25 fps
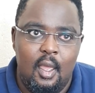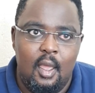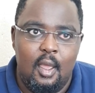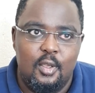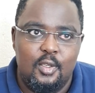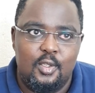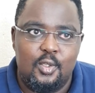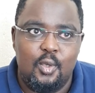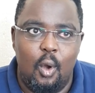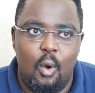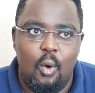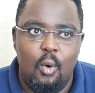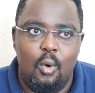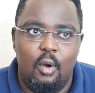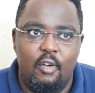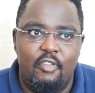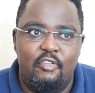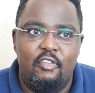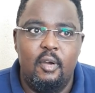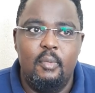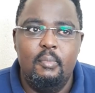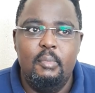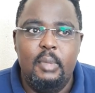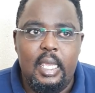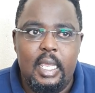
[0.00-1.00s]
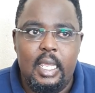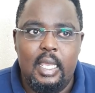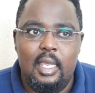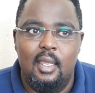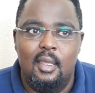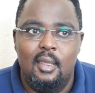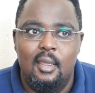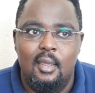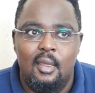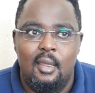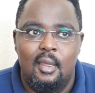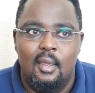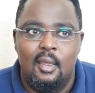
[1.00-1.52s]
So for
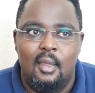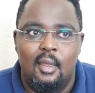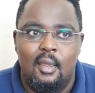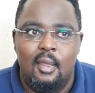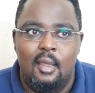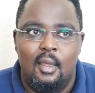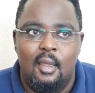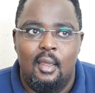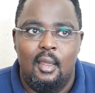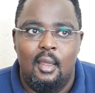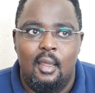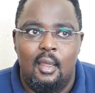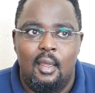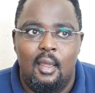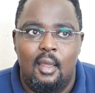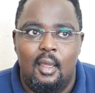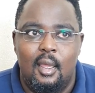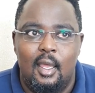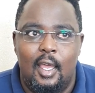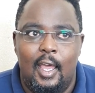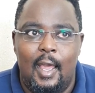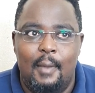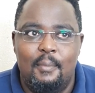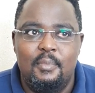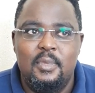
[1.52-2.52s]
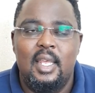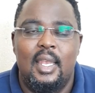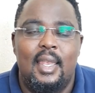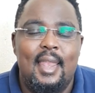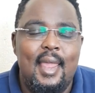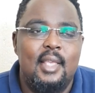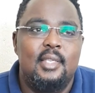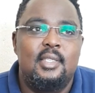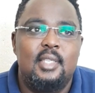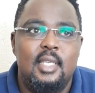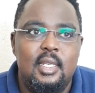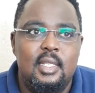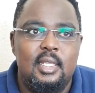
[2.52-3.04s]
me, the
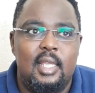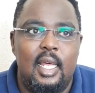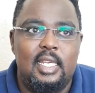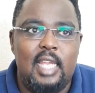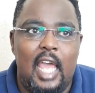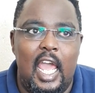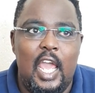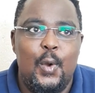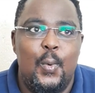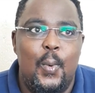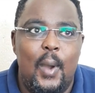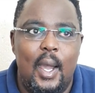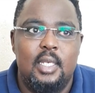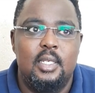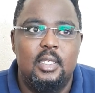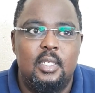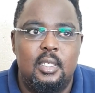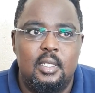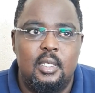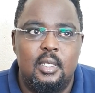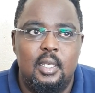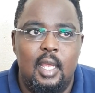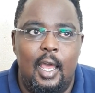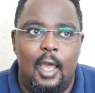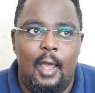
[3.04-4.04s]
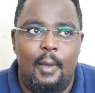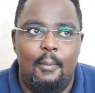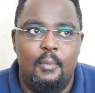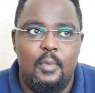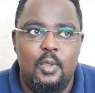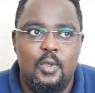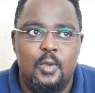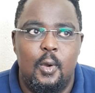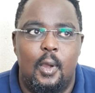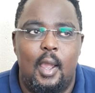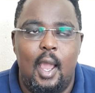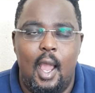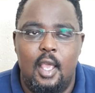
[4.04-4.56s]
lesson that I want
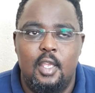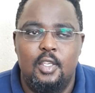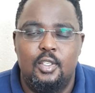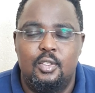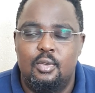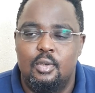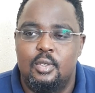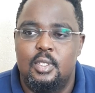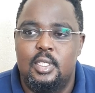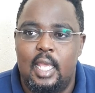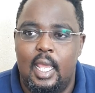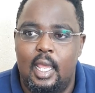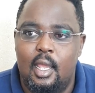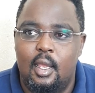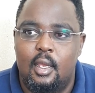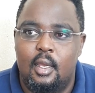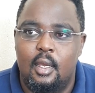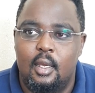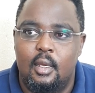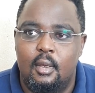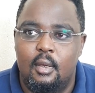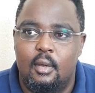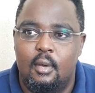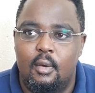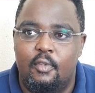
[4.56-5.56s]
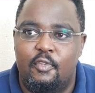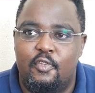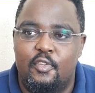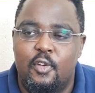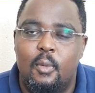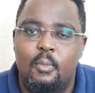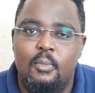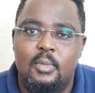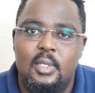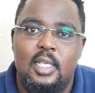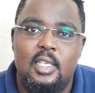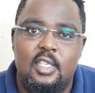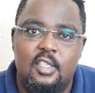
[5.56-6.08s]
you guys to take
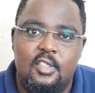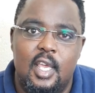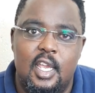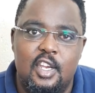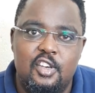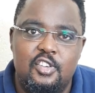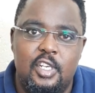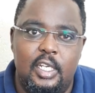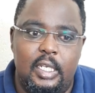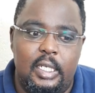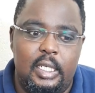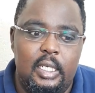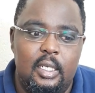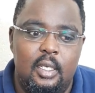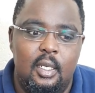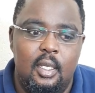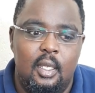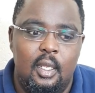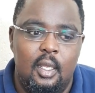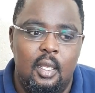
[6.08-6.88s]
from this session